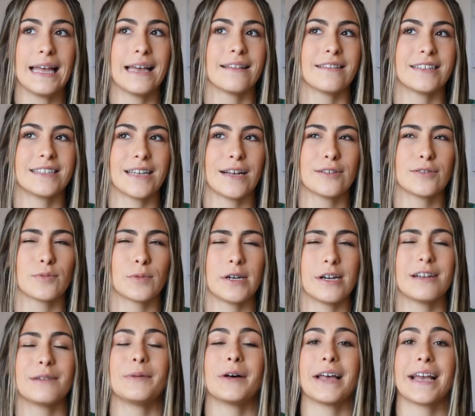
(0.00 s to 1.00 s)
it sounds
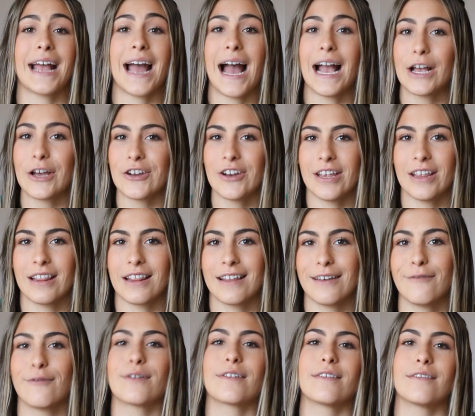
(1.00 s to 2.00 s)
weird, but like I couldn't
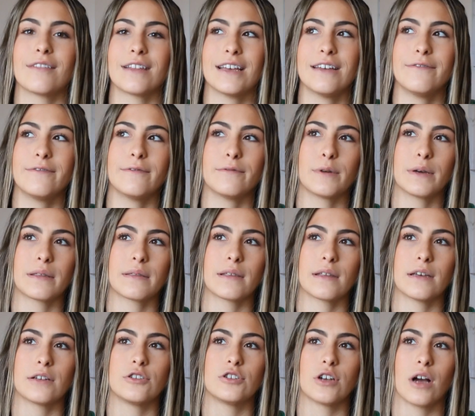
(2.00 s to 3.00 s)
live with
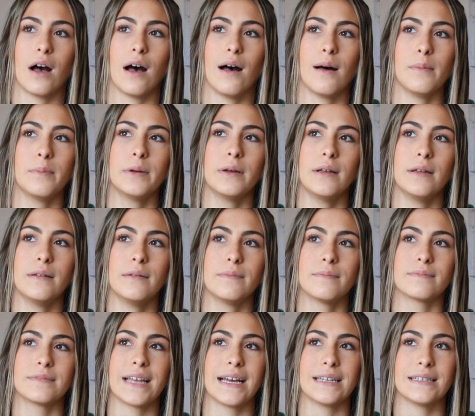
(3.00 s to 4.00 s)
a job
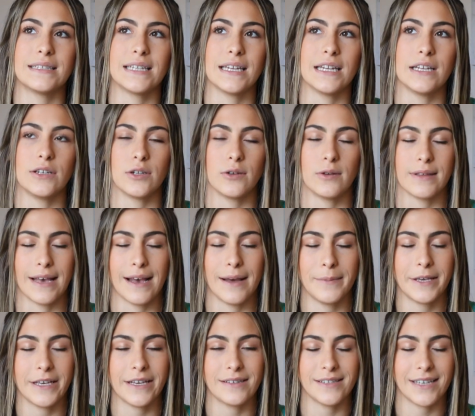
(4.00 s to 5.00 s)
that didn't do that,
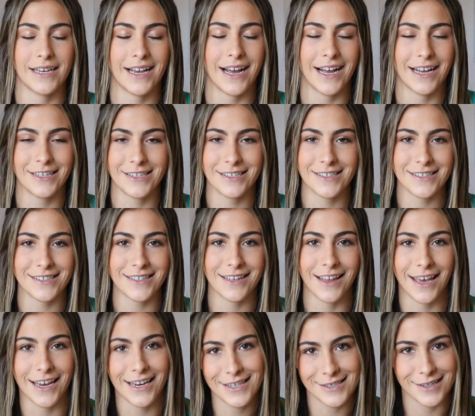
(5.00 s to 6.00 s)
because like I just
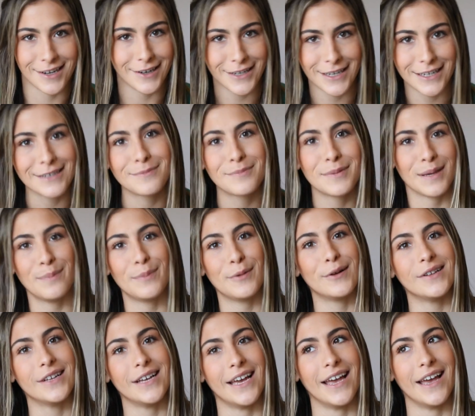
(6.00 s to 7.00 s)
like talking to
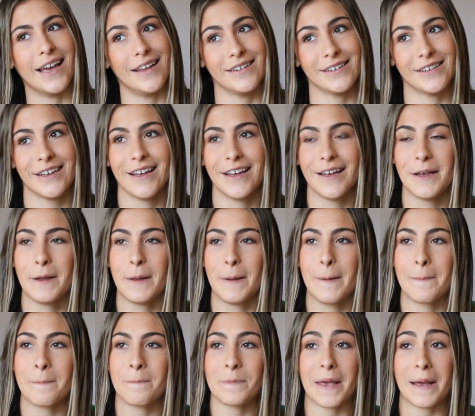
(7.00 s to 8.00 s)
people and
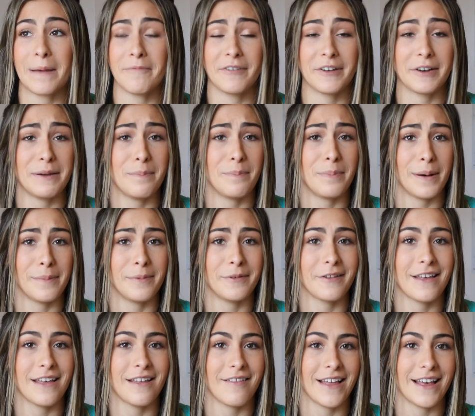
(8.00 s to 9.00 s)
I'm very
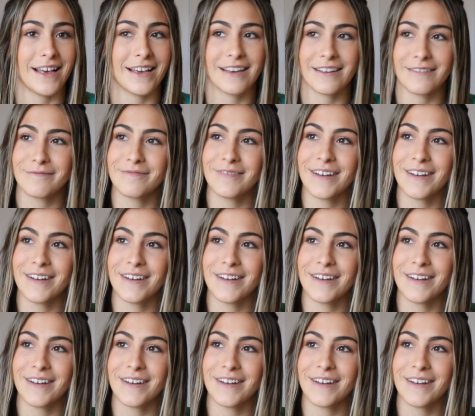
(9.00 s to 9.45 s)
bubbly. Like,